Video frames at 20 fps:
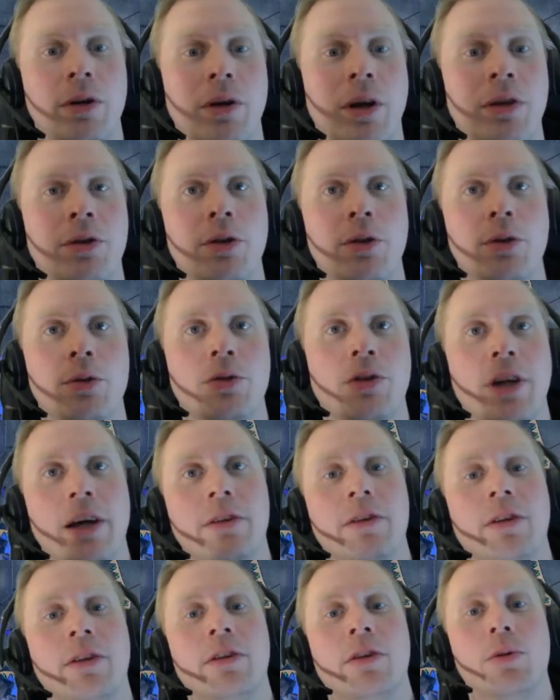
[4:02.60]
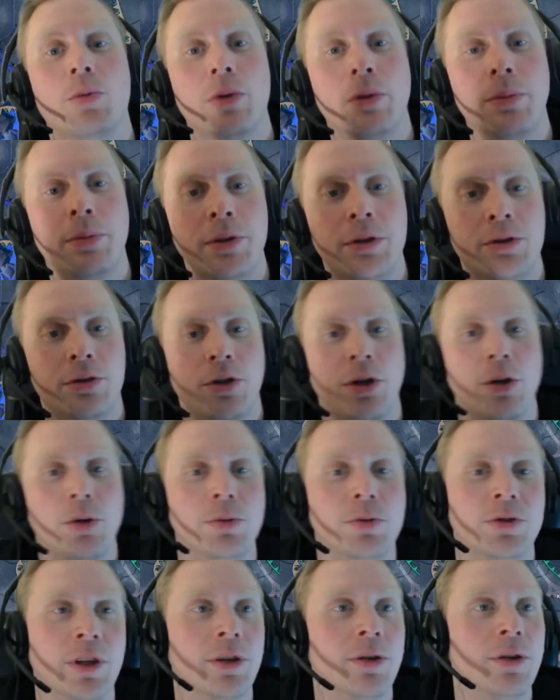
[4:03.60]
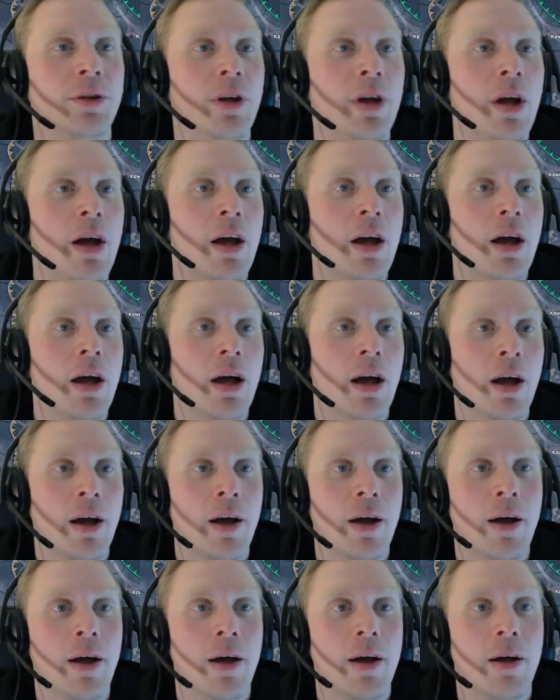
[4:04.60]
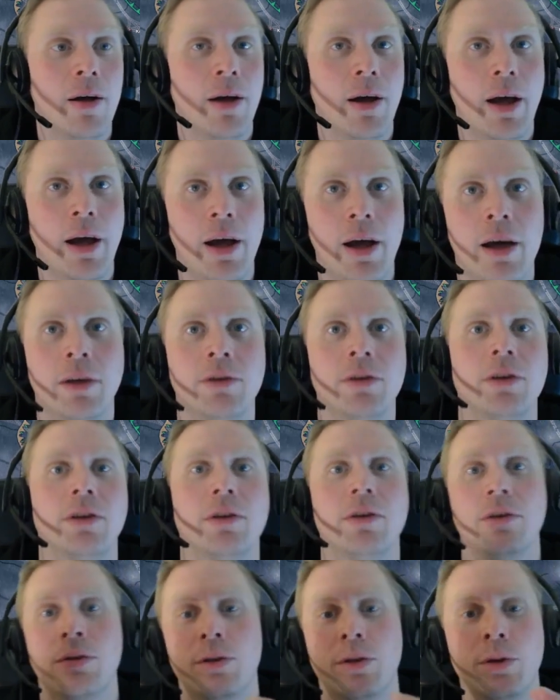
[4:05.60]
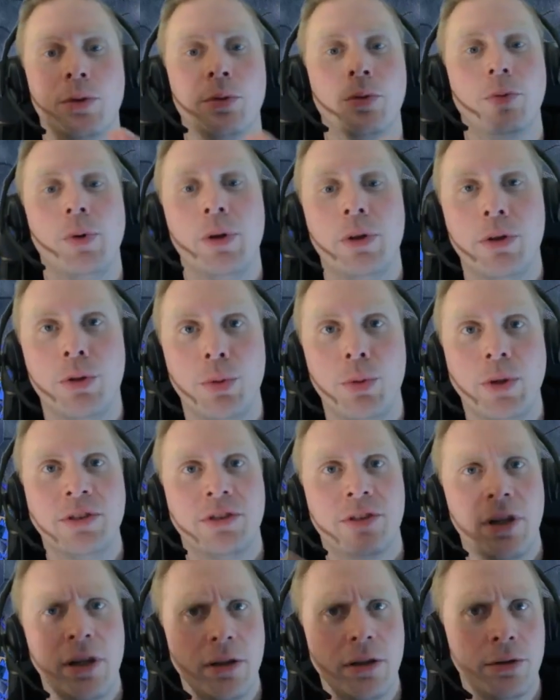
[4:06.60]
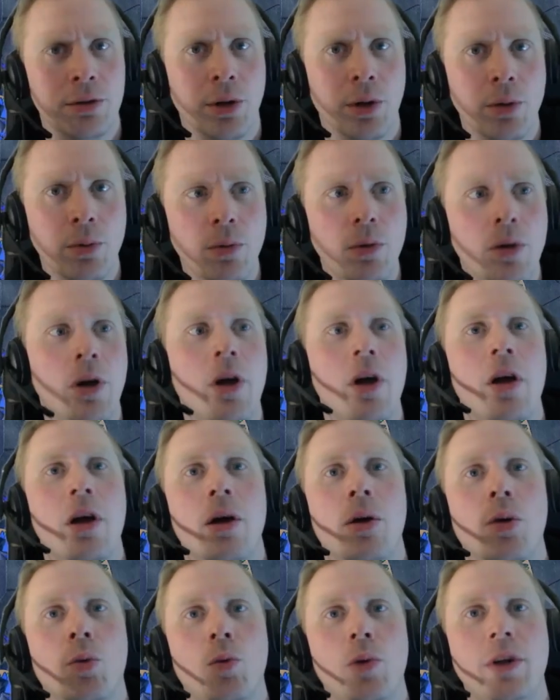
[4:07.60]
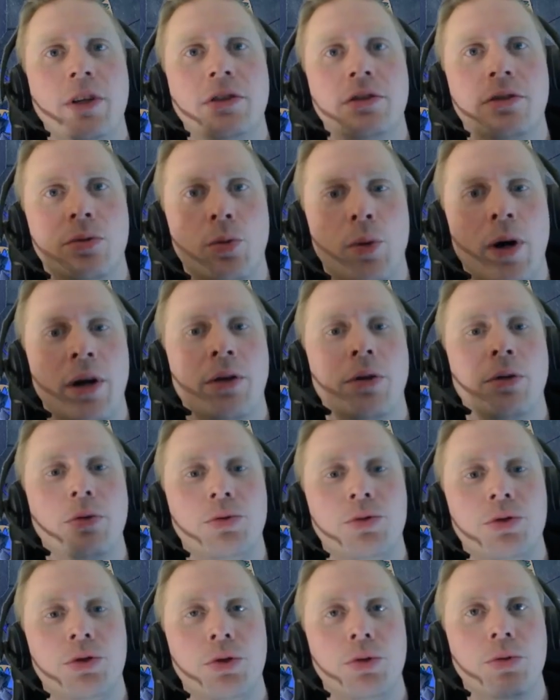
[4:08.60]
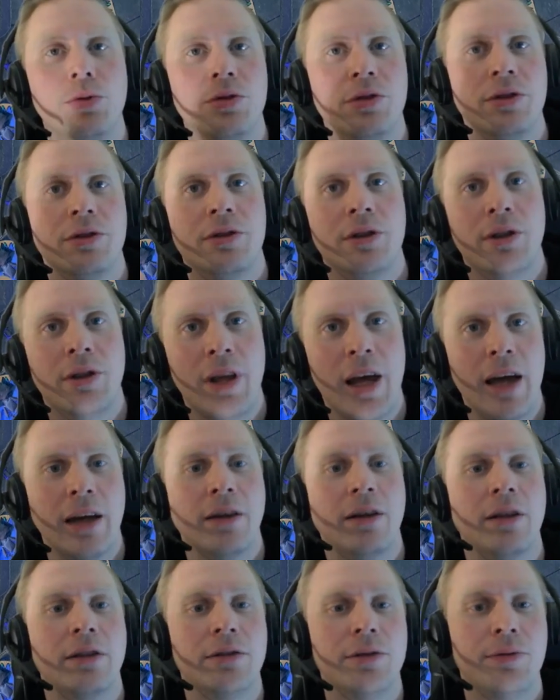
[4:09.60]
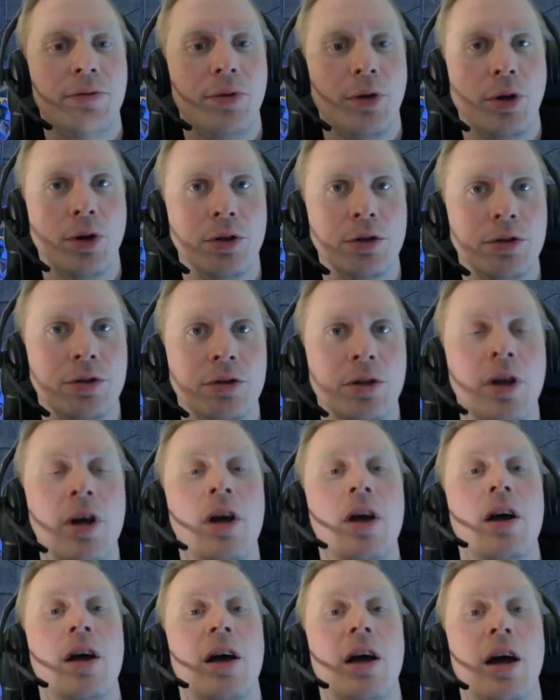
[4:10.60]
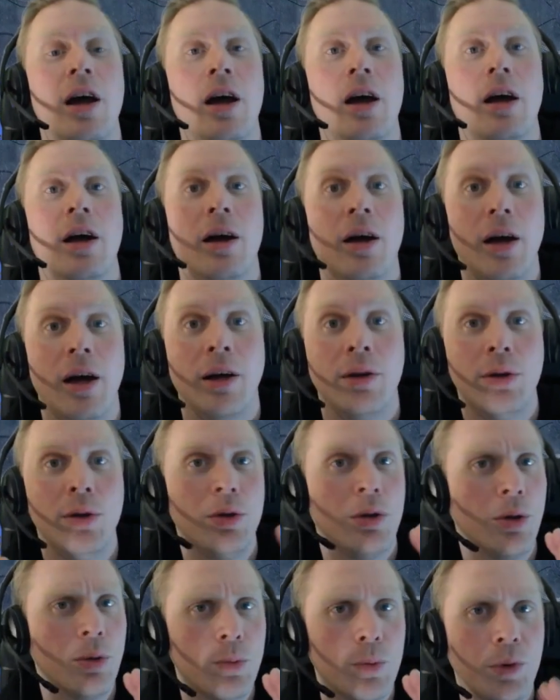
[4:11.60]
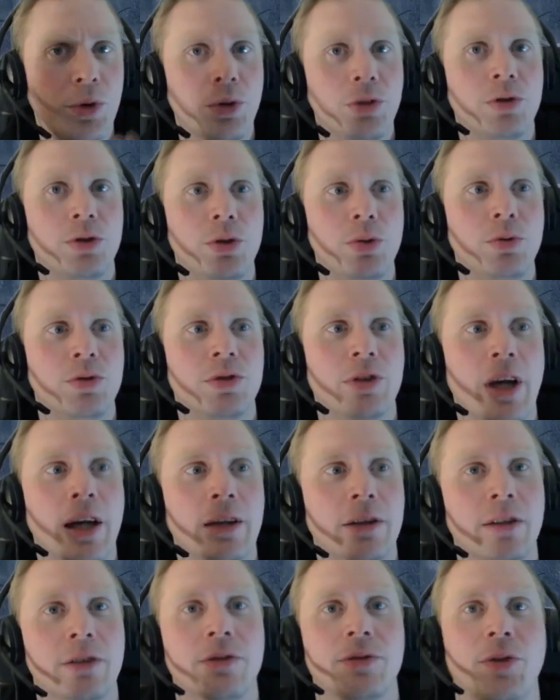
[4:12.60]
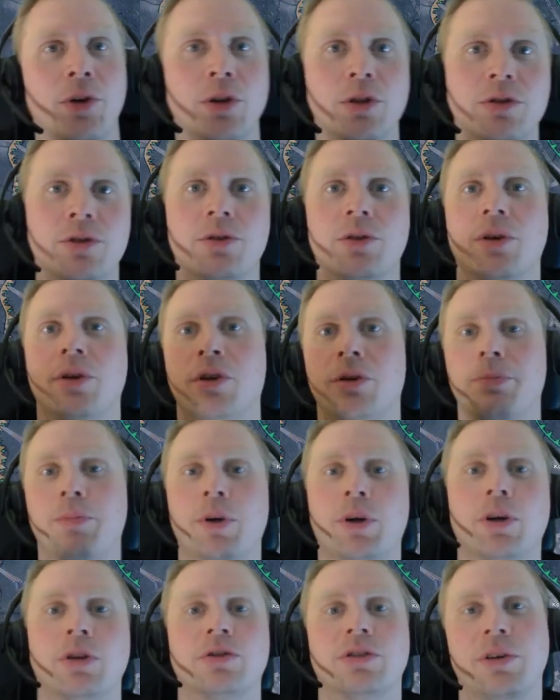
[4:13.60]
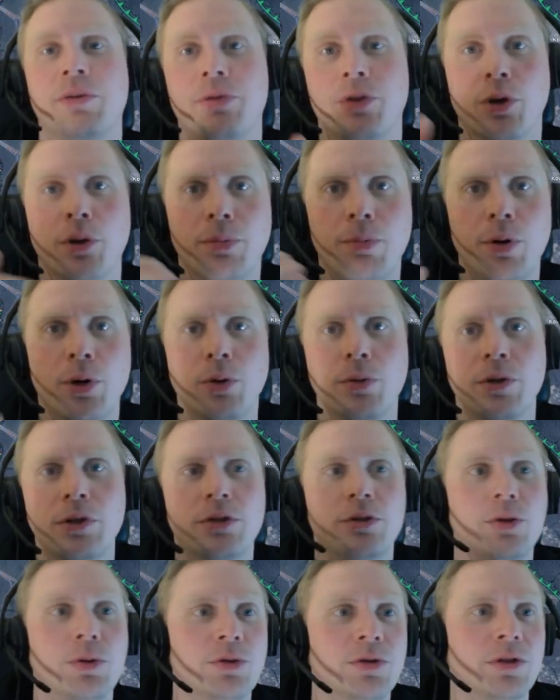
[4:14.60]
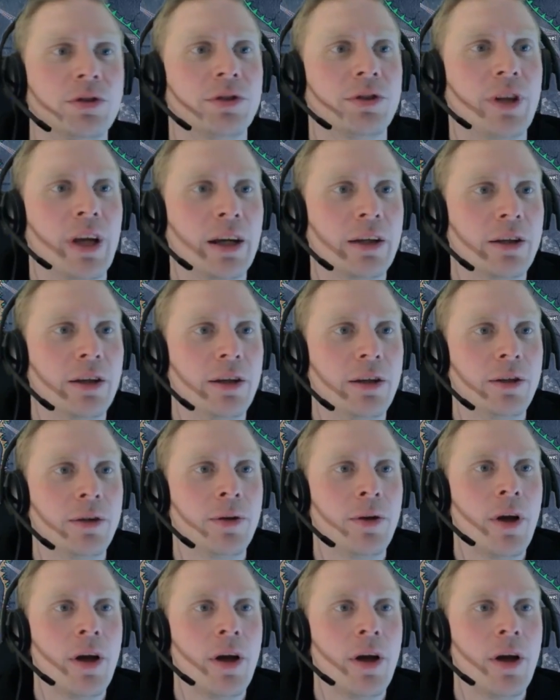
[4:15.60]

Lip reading: a new tactic will be chosen. Uh, and you will do a skill roll, which one who chooses the tactics first. And you don't want to choose tactics first, because if your opponent chooses a tactic,